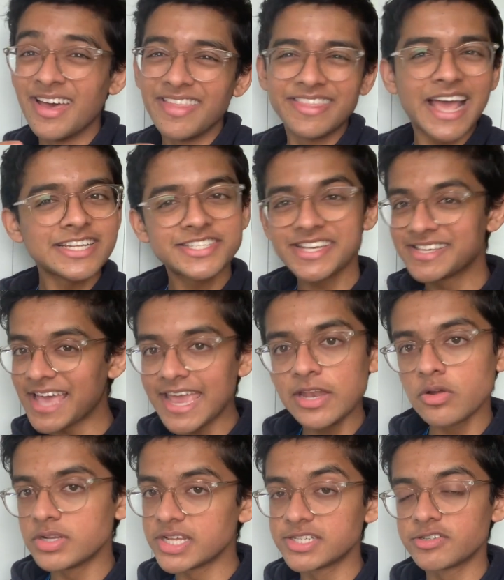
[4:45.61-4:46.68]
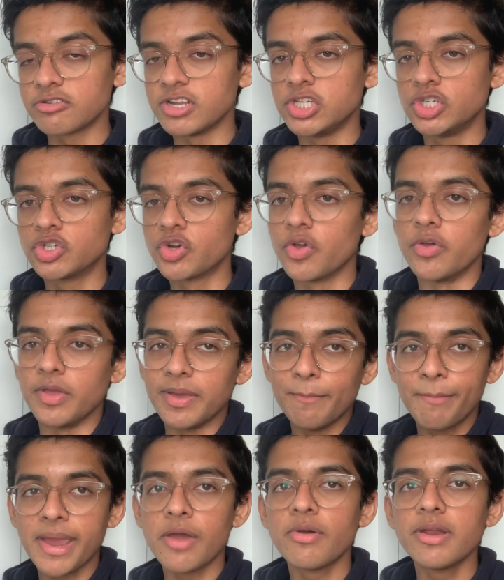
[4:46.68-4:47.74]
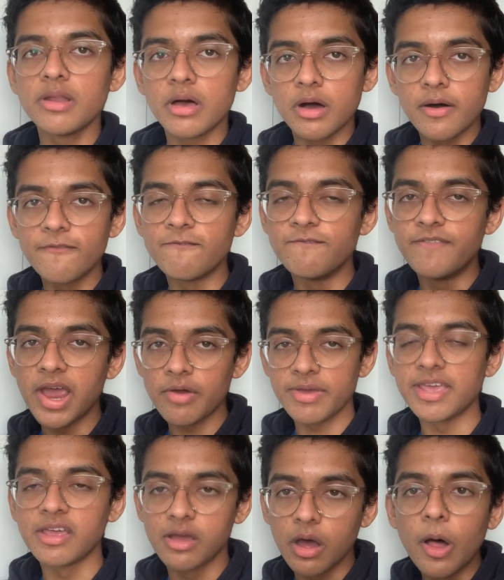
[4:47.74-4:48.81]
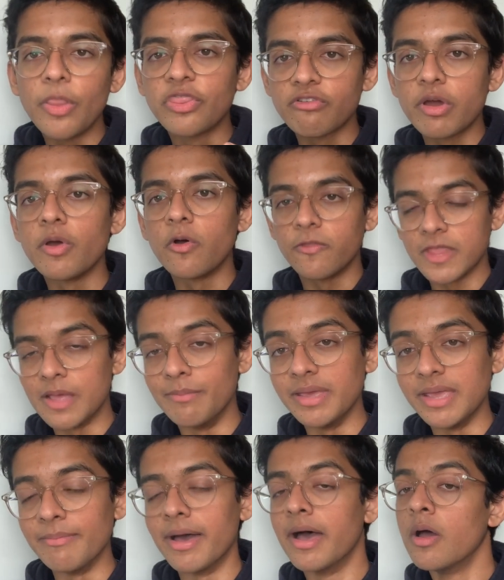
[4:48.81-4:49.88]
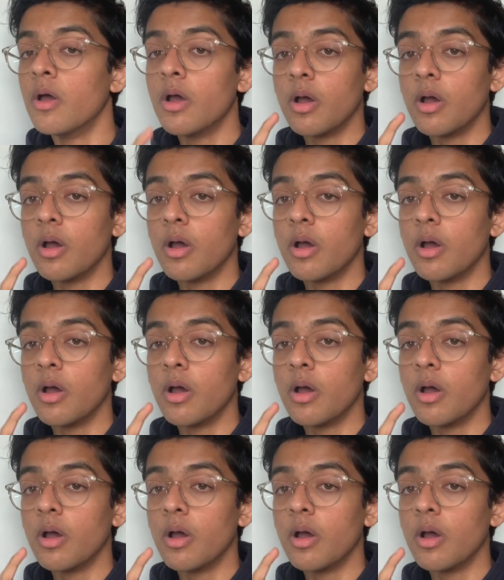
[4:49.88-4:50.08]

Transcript: That's, again, not necessarily true. Imperial aren't very cutthroat on their BMAT.